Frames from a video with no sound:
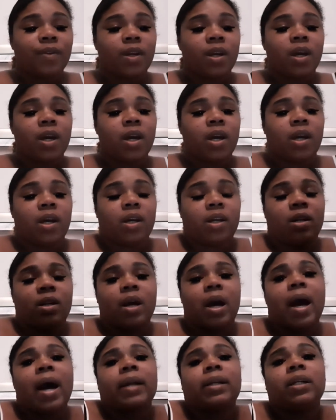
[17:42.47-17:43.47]
And
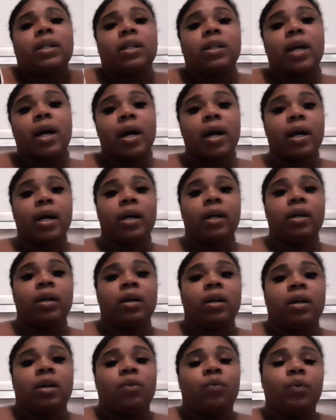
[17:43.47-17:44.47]
I did not
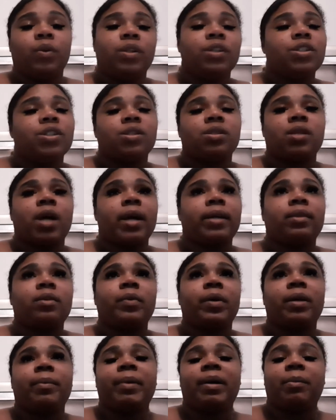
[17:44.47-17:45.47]
really just like the
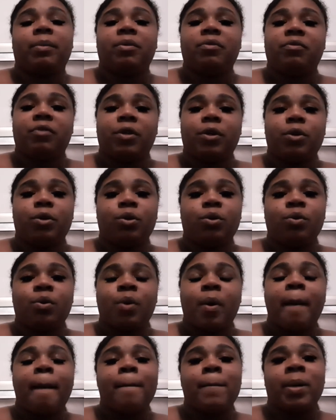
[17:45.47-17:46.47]
way it made me feel,
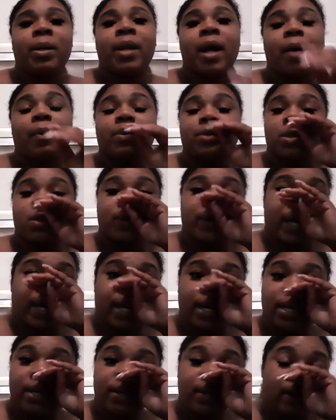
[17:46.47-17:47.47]
but I was
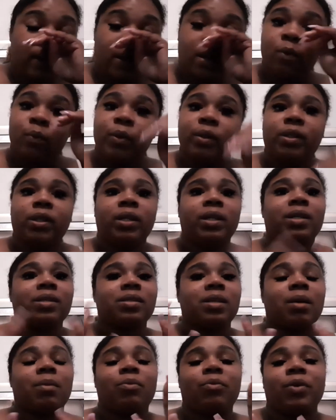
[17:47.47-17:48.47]
okay with it
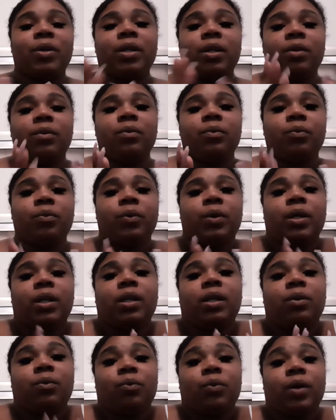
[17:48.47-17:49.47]
because I'm
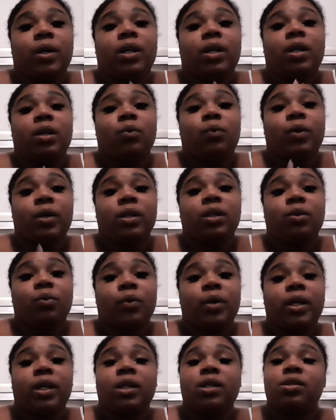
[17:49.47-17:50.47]
really
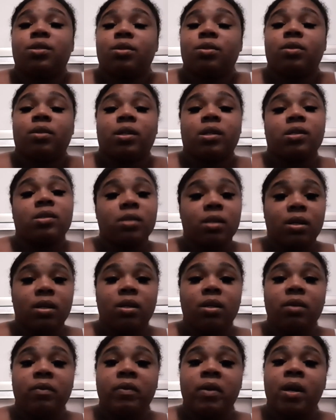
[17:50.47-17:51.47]
ready to
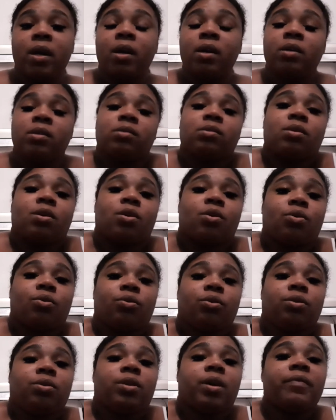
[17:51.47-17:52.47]
conceive. So
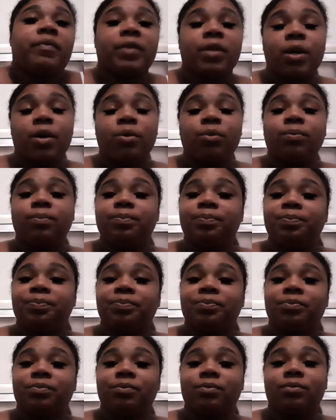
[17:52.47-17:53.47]
you never know,
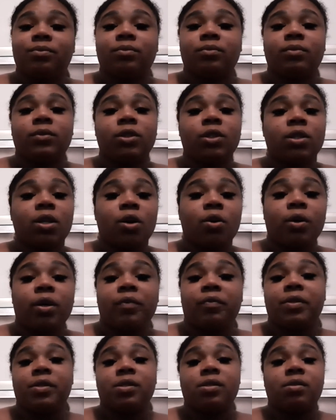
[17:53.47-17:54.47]

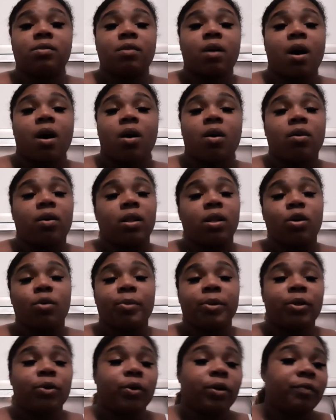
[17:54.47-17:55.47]
if it's all
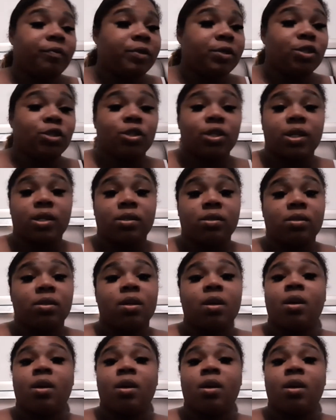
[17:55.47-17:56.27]
Clomid or if it's just